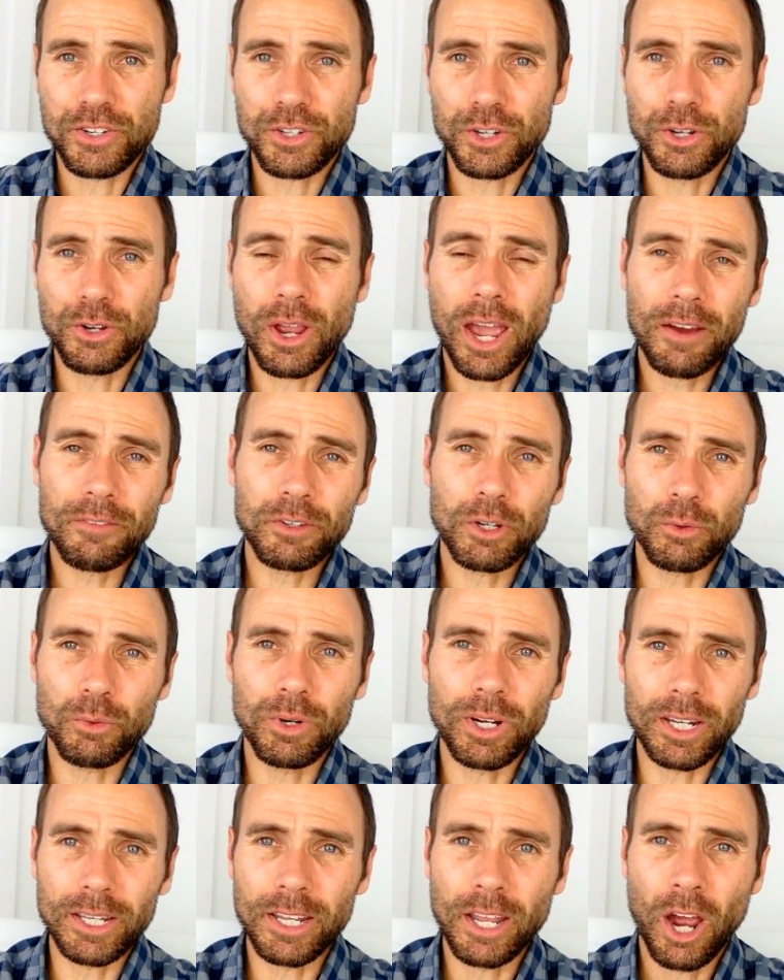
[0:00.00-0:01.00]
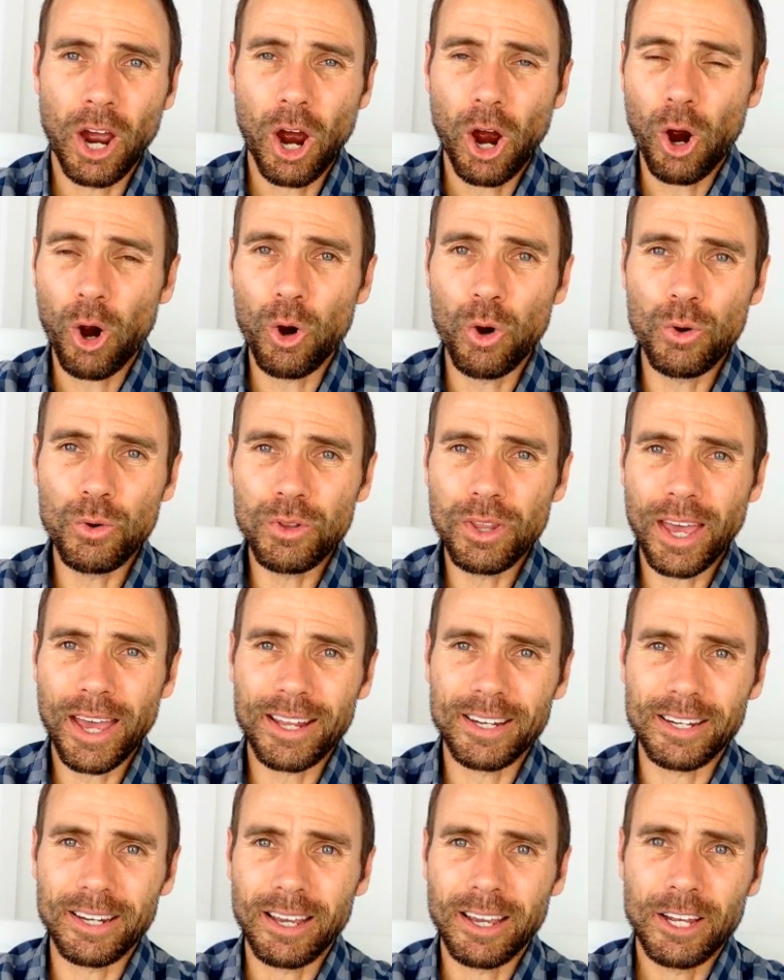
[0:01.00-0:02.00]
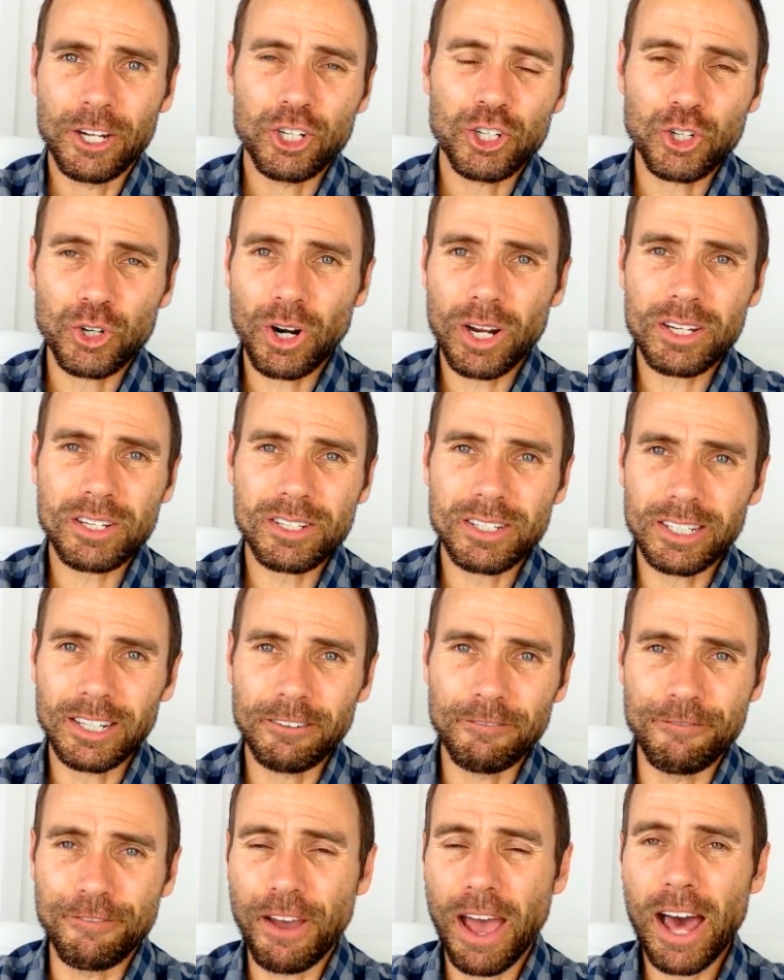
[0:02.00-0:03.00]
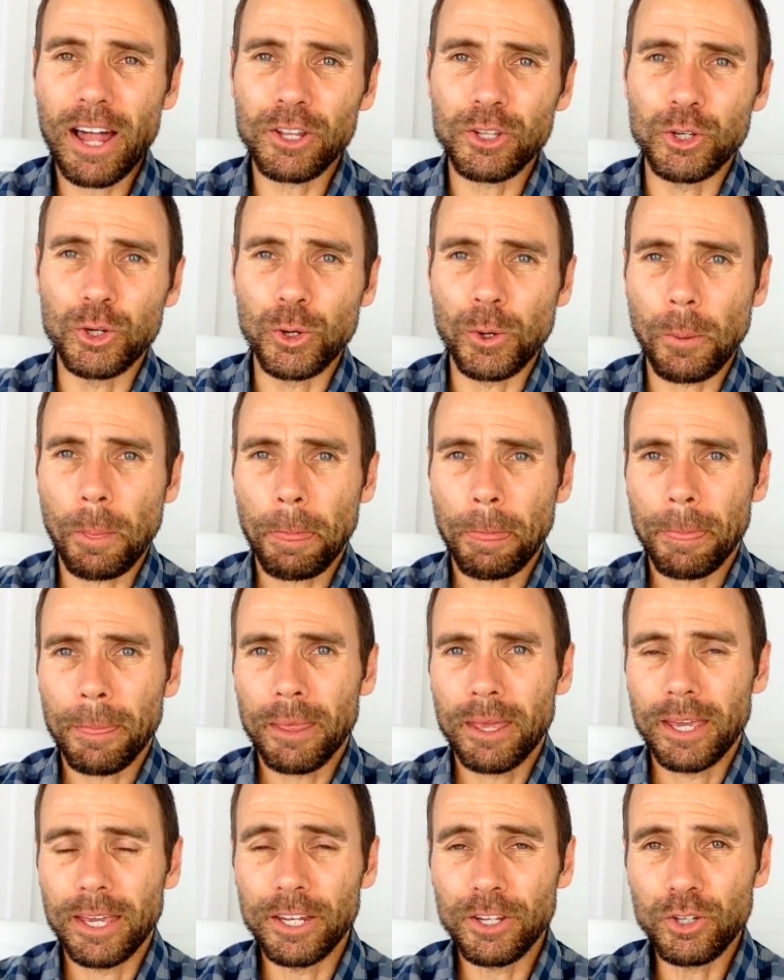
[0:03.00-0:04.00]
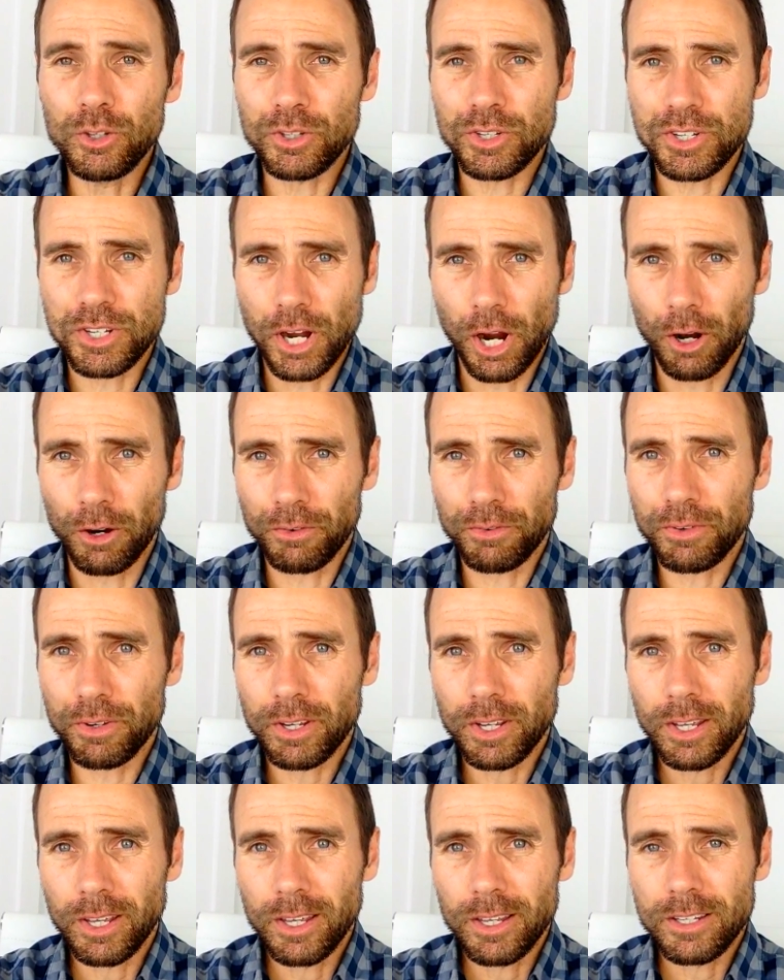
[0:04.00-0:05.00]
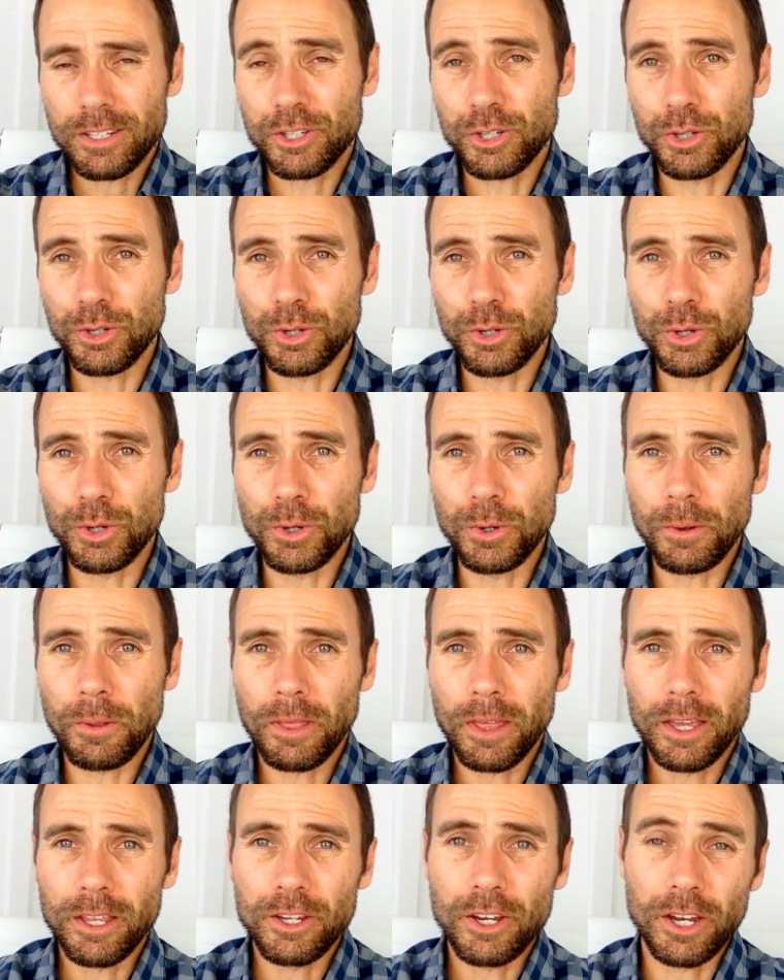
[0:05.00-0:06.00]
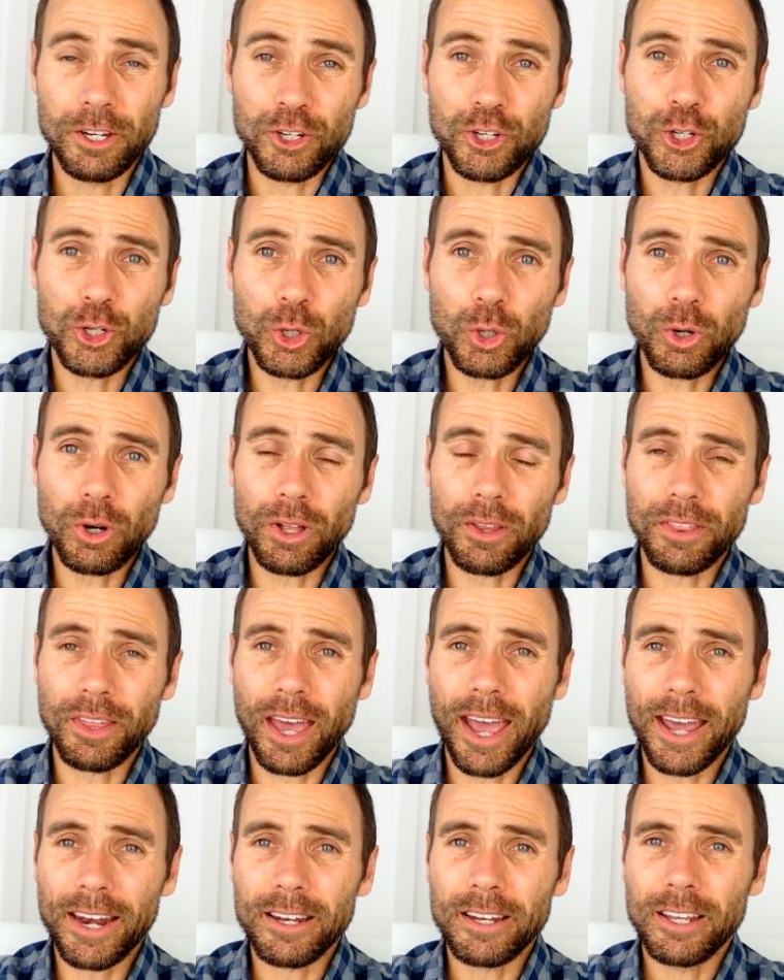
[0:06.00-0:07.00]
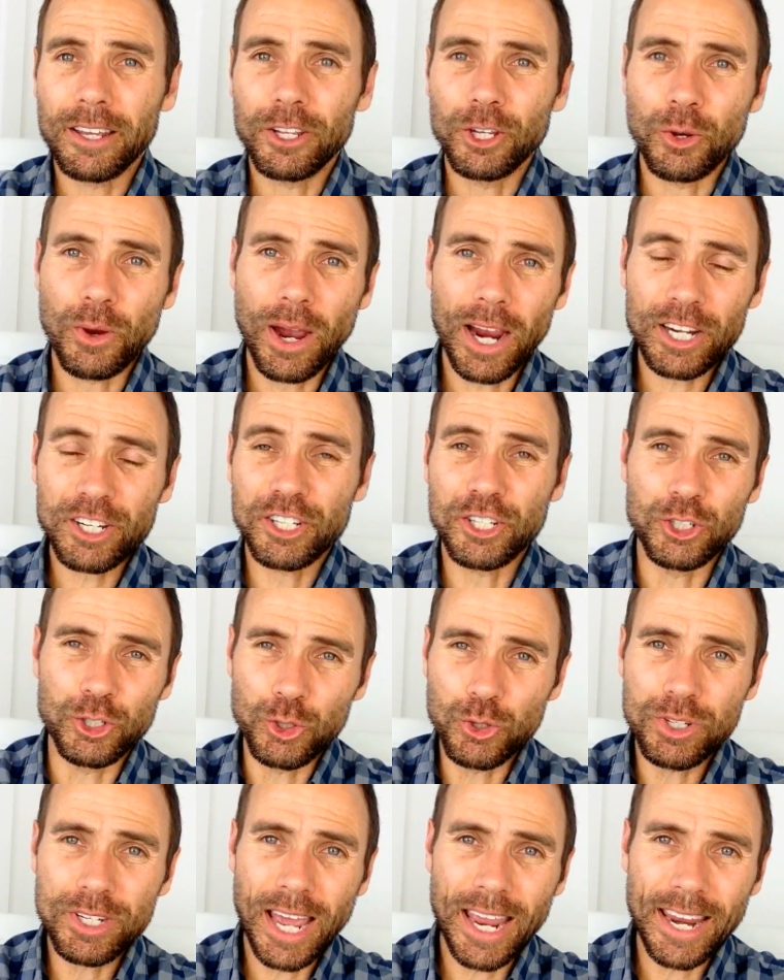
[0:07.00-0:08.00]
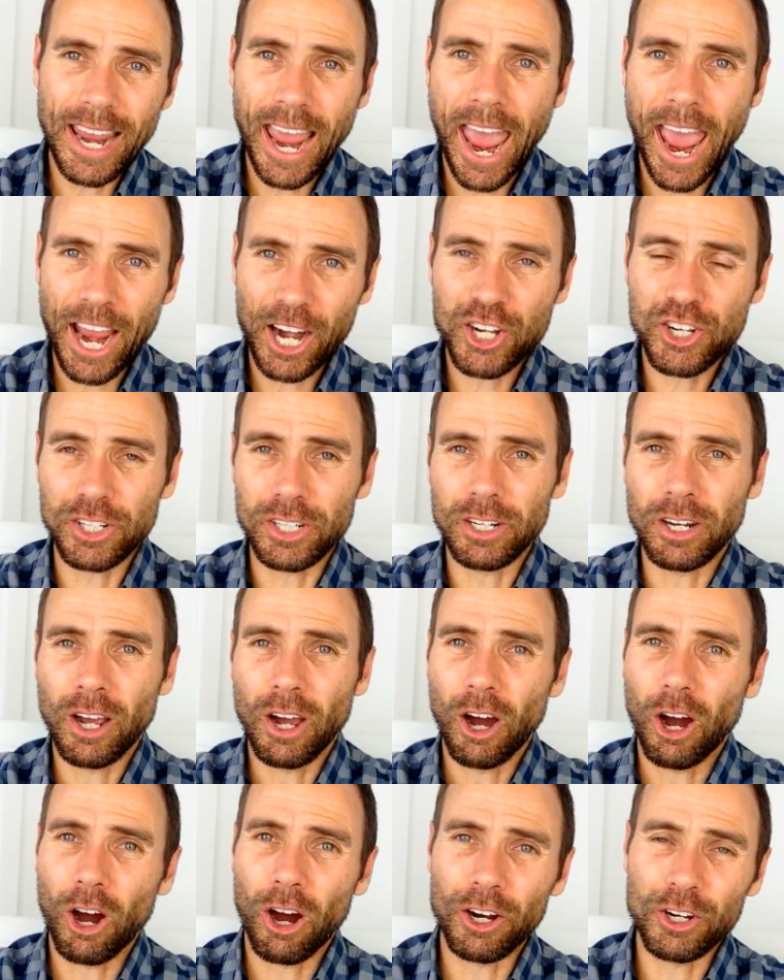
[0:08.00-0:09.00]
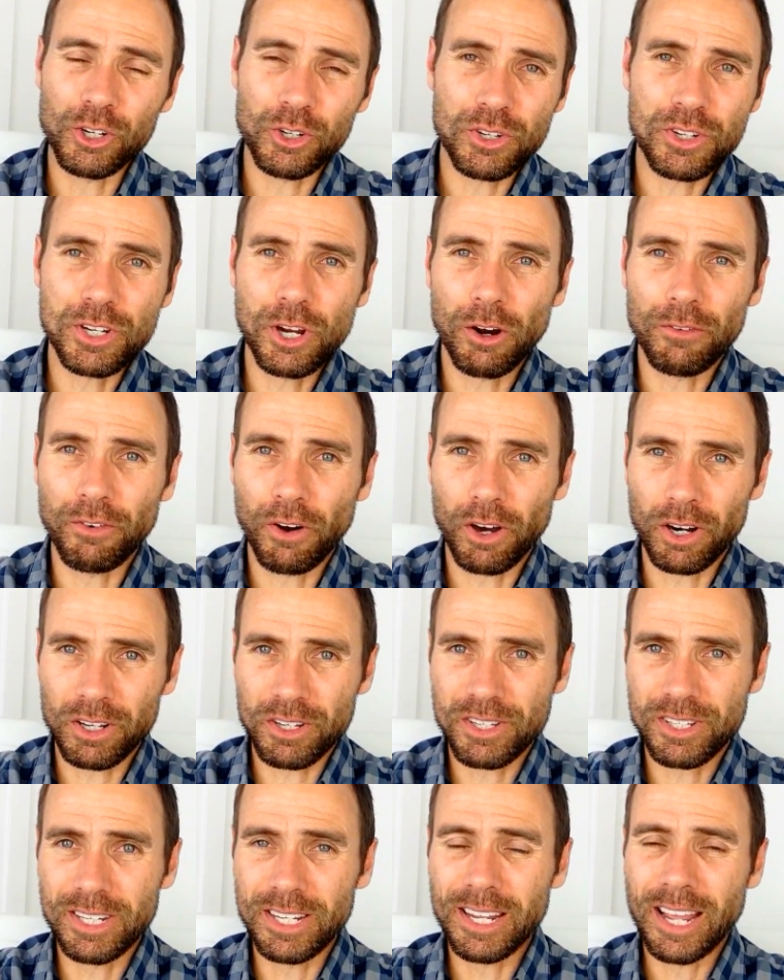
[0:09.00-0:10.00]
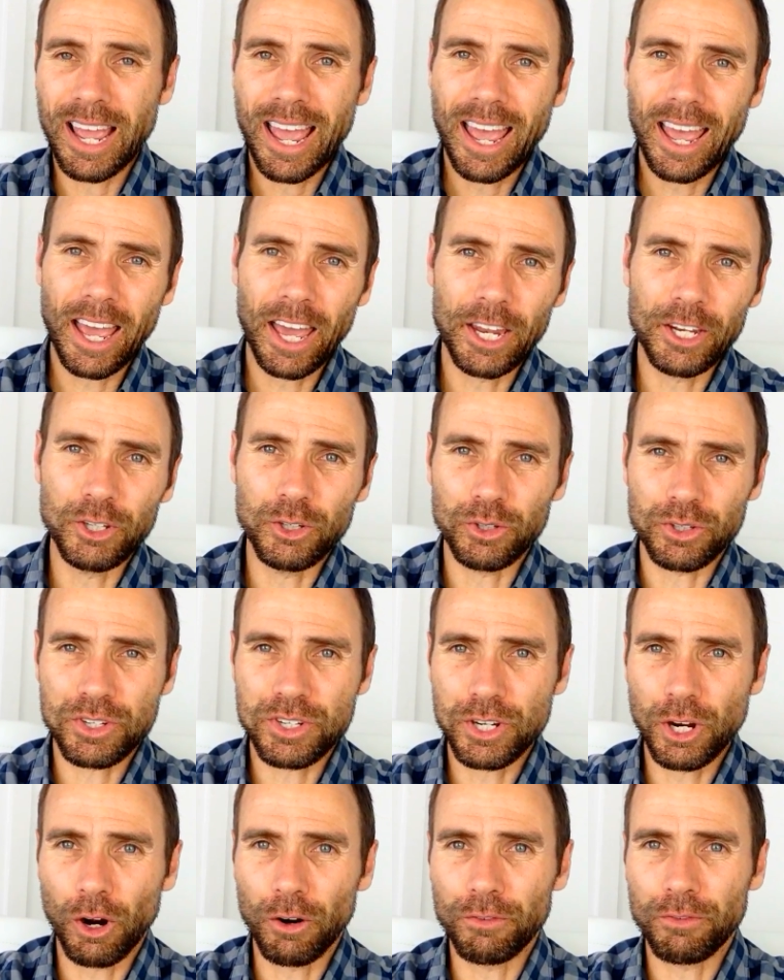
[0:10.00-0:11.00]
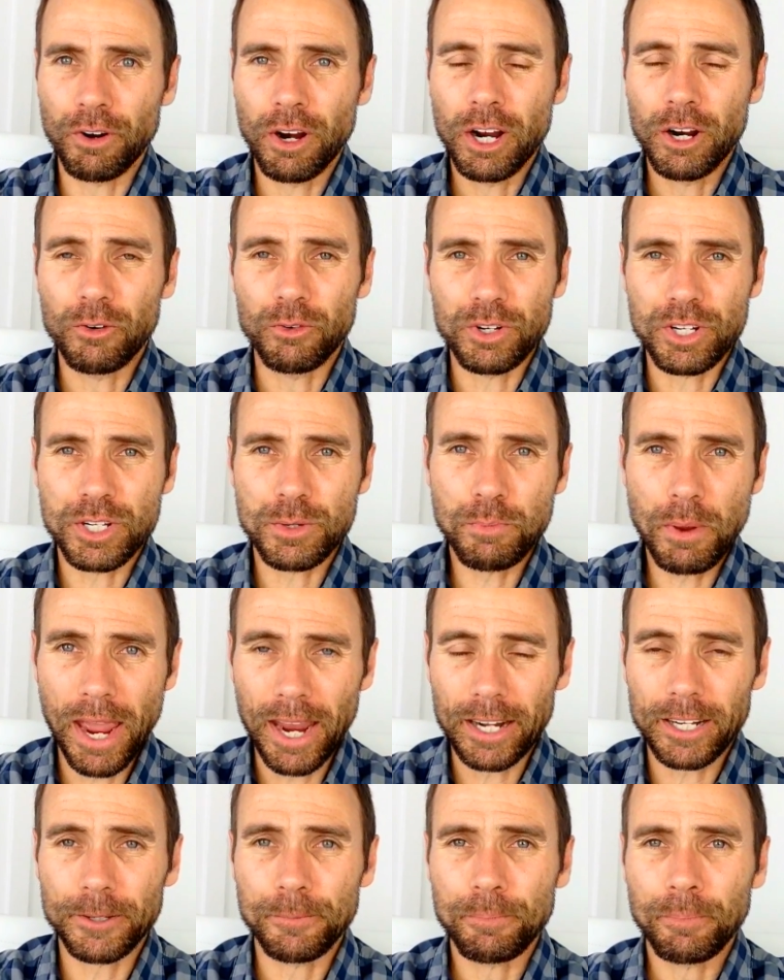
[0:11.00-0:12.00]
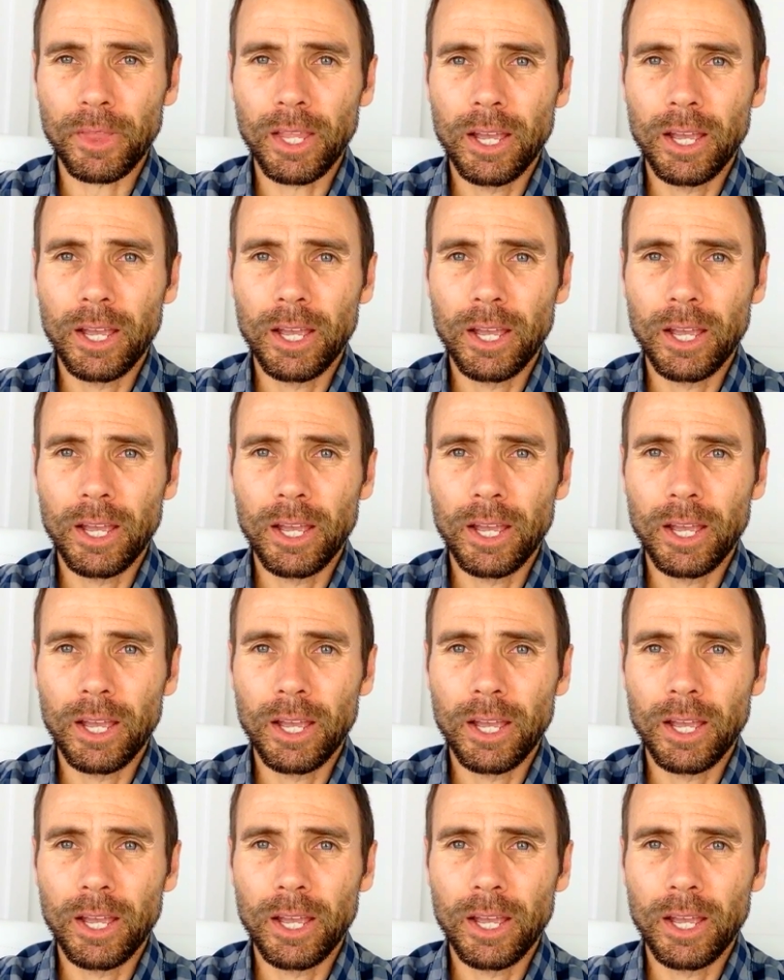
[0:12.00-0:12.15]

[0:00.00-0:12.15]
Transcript: So you have to really own that trusting value in yourself to ensure that you actually do take action on your self-honesty and your self-respect.